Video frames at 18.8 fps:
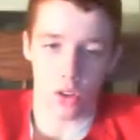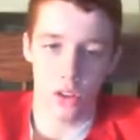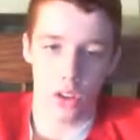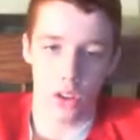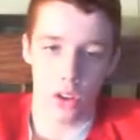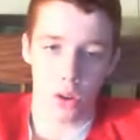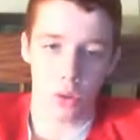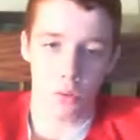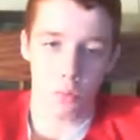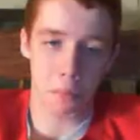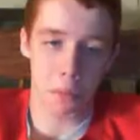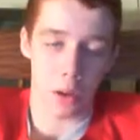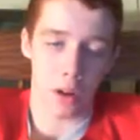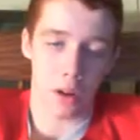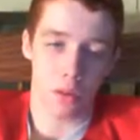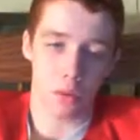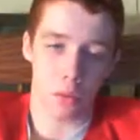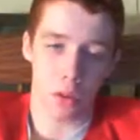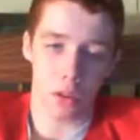do,
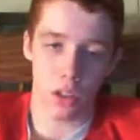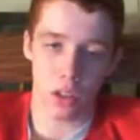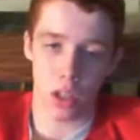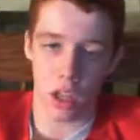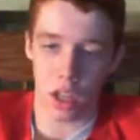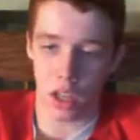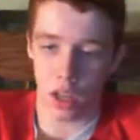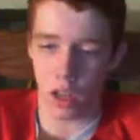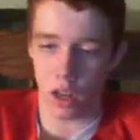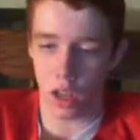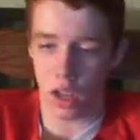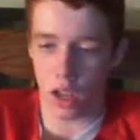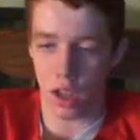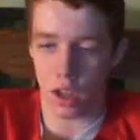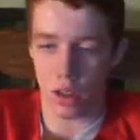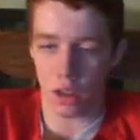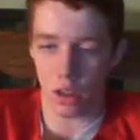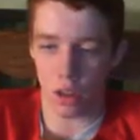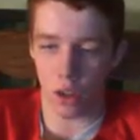but we'll see. And
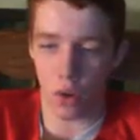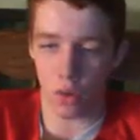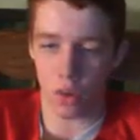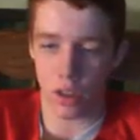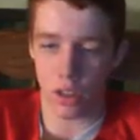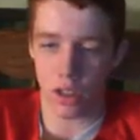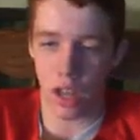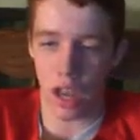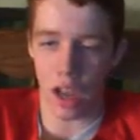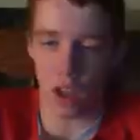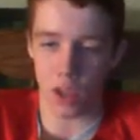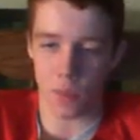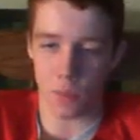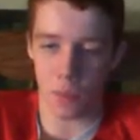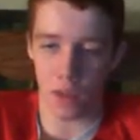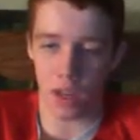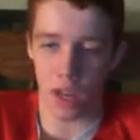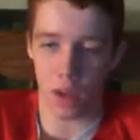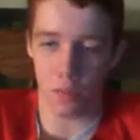uh, going to Dallas
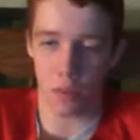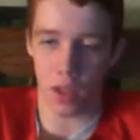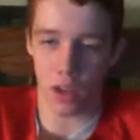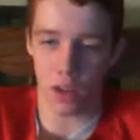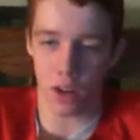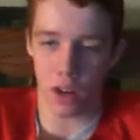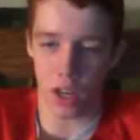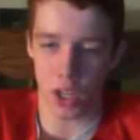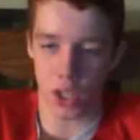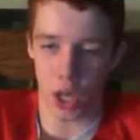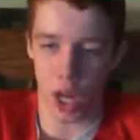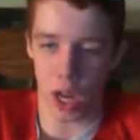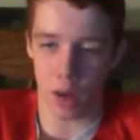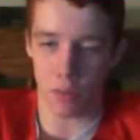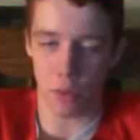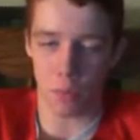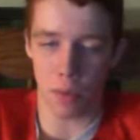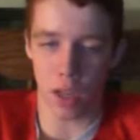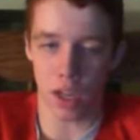might not be the greatest
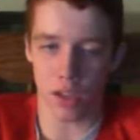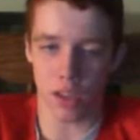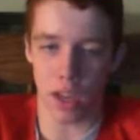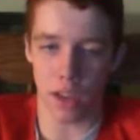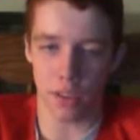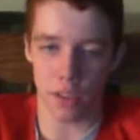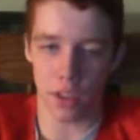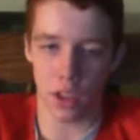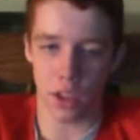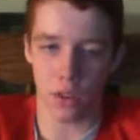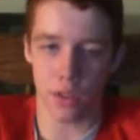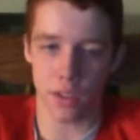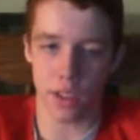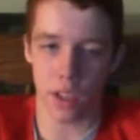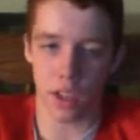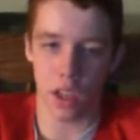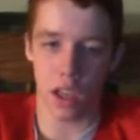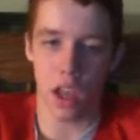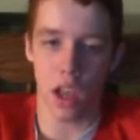option because I think you
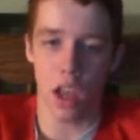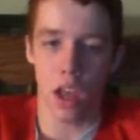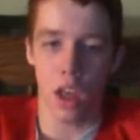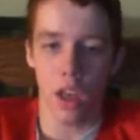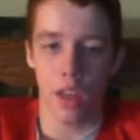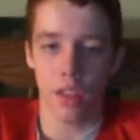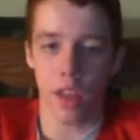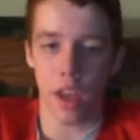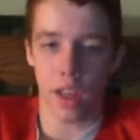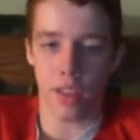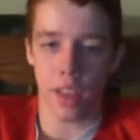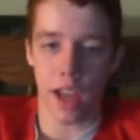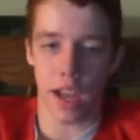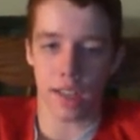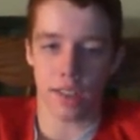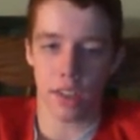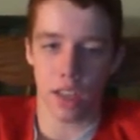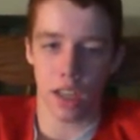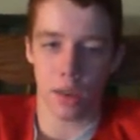see that
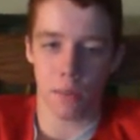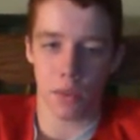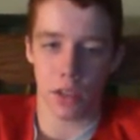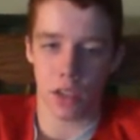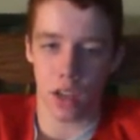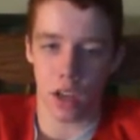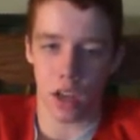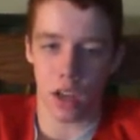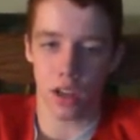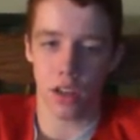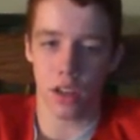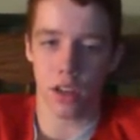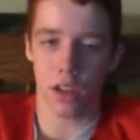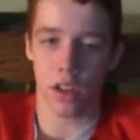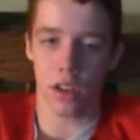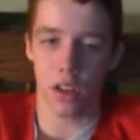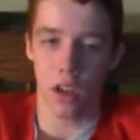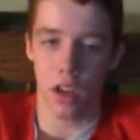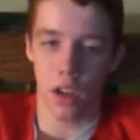that team is kind
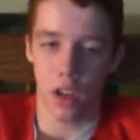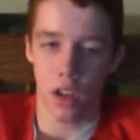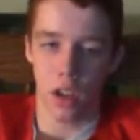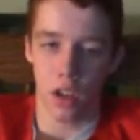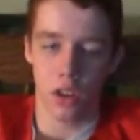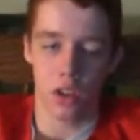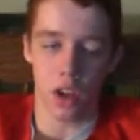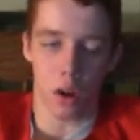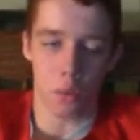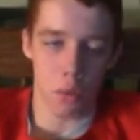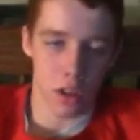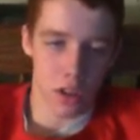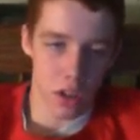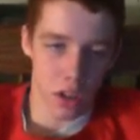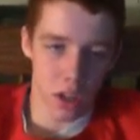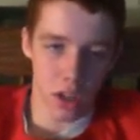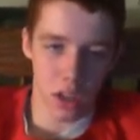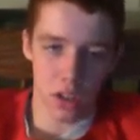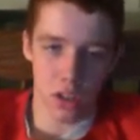of done what
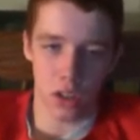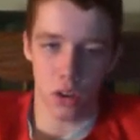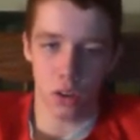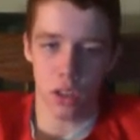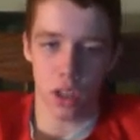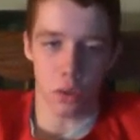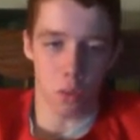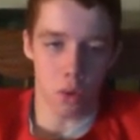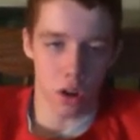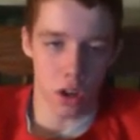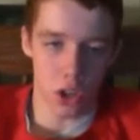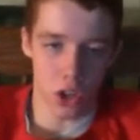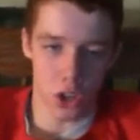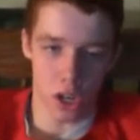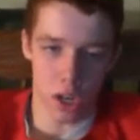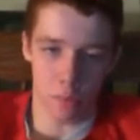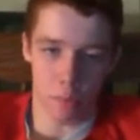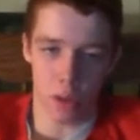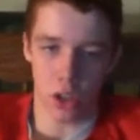they're going to do. They won a
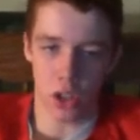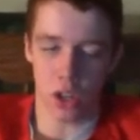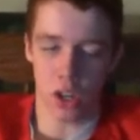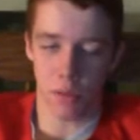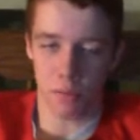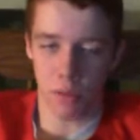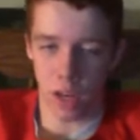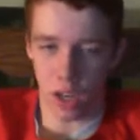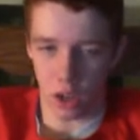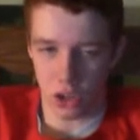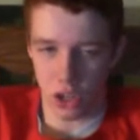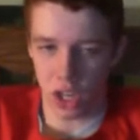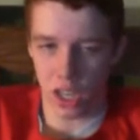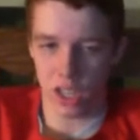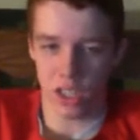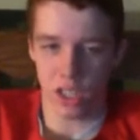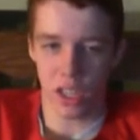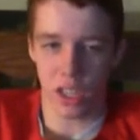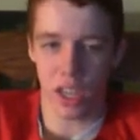championship, but now
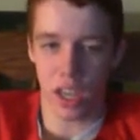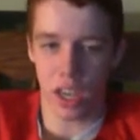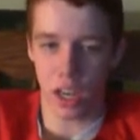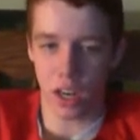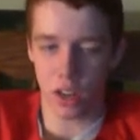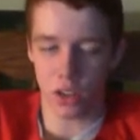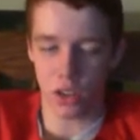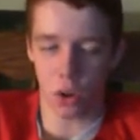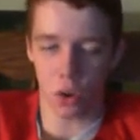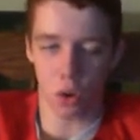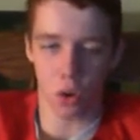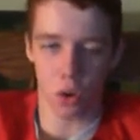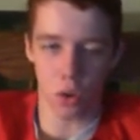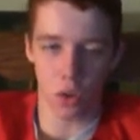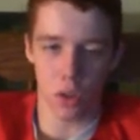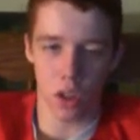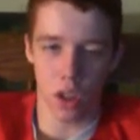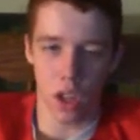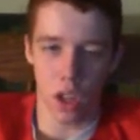Jason Kidd is
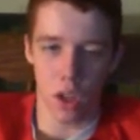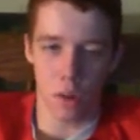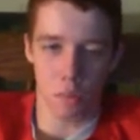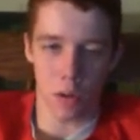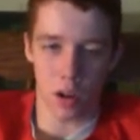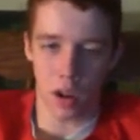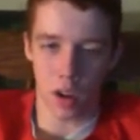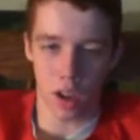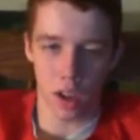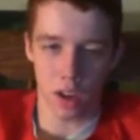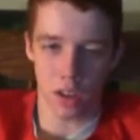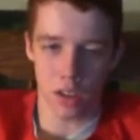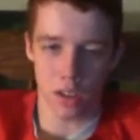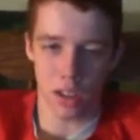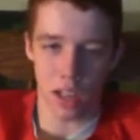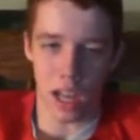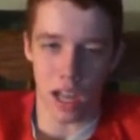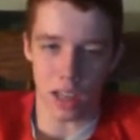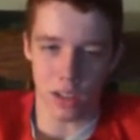old, probably in
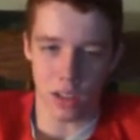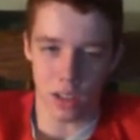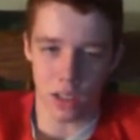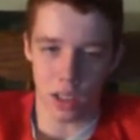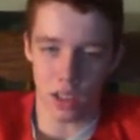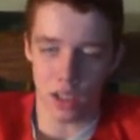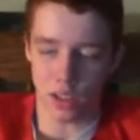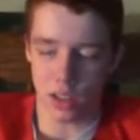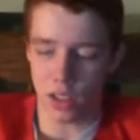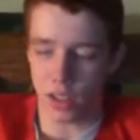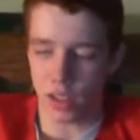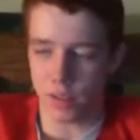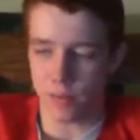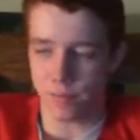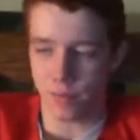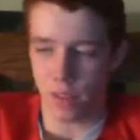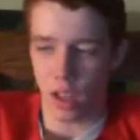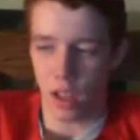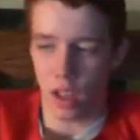his last
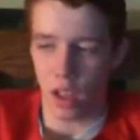season.